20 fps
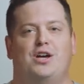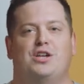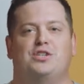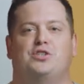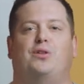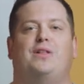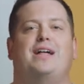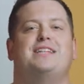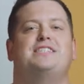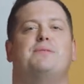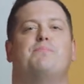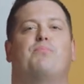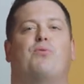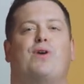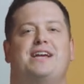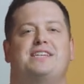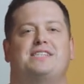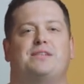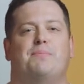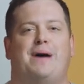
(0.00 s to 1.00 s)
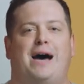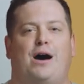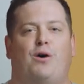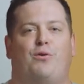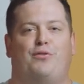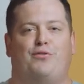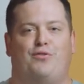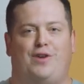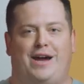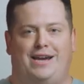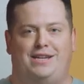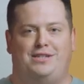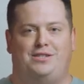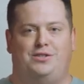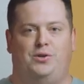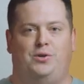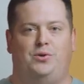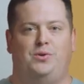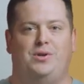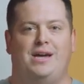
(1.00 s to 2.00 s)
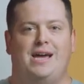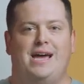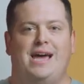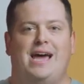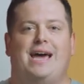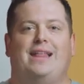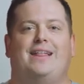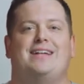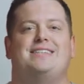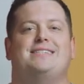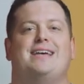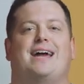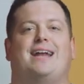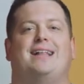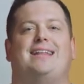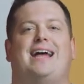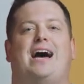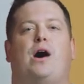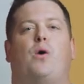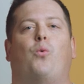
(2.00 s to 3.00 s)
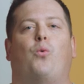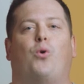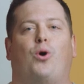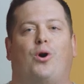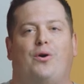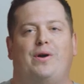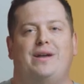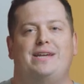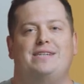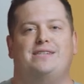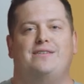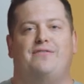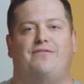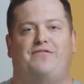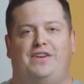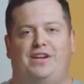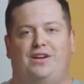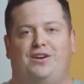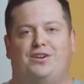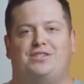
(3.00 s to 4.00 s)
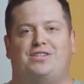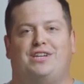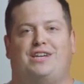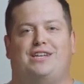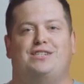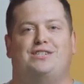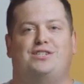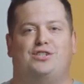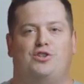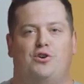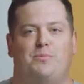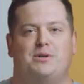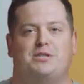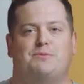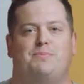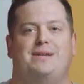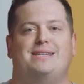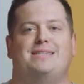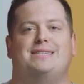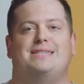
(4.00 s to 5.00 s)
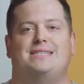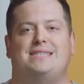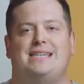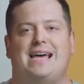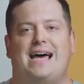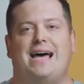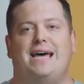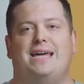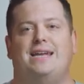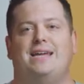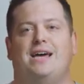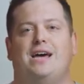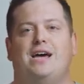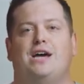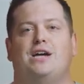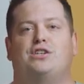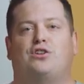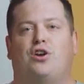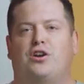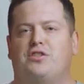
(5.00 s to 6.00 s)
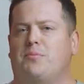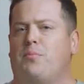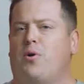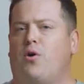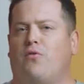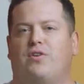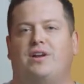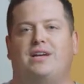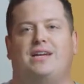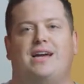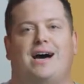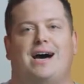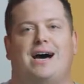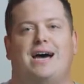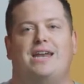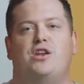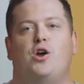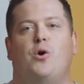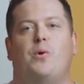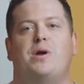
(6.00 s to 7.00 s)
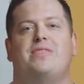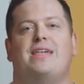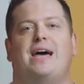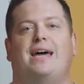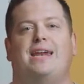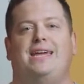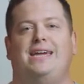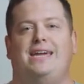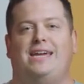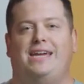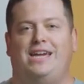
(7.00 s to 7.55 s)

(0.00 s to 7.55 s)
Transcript: So let's embrace the power of gratitude. Let's not allow worries and fears to consume us, but instead turn them over to God, knowing that He